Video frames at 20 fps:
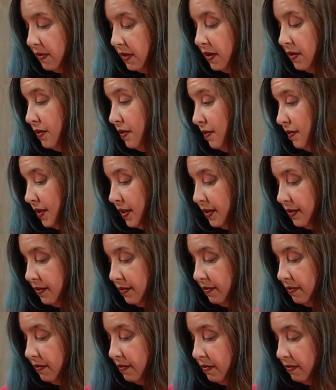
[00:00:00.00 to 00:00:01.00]
I'll do it.
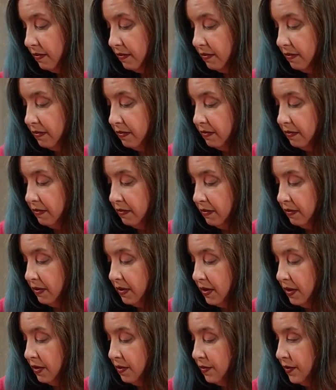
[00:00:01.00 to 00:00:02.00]

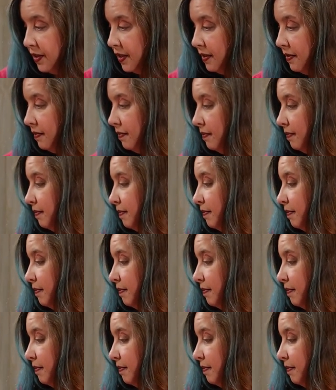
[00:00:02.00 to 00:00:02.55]
Use it.